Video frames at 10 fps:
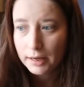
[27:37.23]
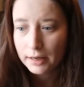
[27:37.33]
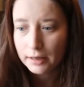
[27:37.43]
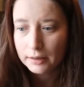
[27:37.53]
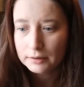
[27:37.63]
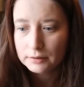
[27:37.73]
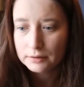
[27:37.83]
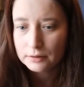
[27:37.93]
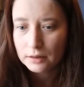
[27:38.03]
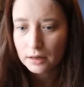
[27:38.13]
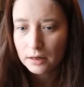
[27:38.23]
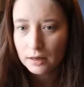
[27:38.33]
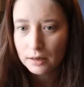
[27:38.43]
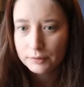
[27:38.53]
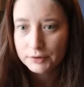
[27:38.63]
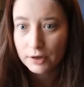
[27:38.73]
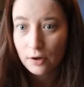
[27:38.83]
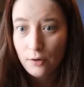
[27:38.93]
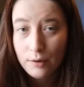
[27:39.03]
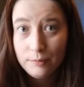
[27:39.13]
and I was
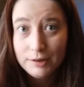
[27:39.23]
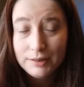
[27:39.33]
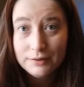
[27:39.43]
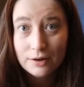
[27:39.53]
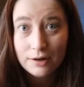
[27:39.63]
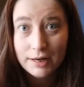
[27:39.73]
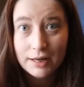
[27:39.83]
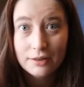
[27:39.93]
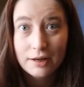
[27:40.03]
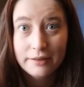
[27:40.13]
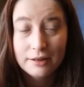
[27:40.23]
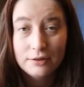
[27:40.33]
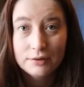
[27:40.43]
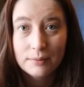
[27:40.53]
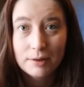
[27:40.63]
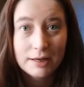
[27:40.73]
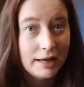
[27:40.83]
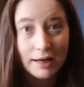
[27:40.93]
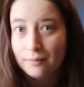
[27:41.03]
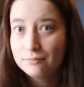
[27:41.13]
like, oh, I'm really sorry, I thought that you said my
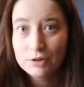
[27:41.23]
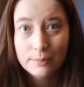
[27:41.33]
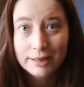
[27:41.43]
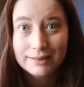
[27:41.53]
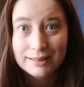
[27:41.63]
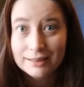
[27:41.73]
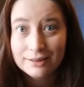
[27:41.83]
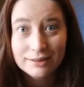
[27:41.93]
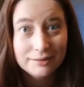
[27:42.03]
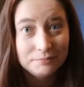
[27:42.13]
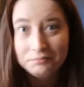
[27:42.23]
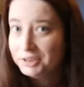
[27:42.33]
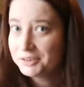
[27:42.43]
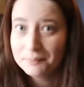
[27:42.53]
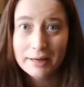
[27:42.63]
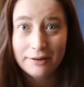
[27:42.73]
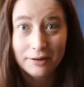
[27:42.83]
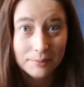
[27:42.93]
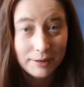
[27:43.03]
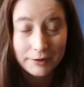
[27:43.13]
name, no big deal, doesn't
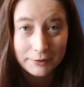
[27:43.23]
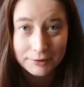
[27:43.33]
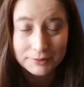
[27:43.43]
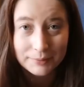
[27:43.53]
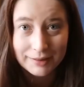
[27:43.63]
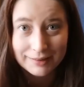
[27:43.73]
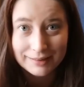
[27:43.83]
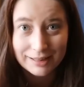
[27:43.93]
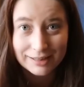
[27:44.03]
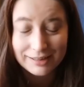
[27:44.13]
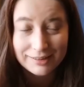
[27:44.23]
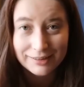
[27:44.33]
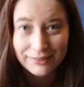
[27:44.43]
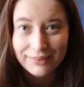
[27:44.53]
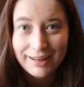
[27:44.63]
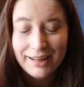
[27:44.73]
matter, Merry Christmas, talk to you soon.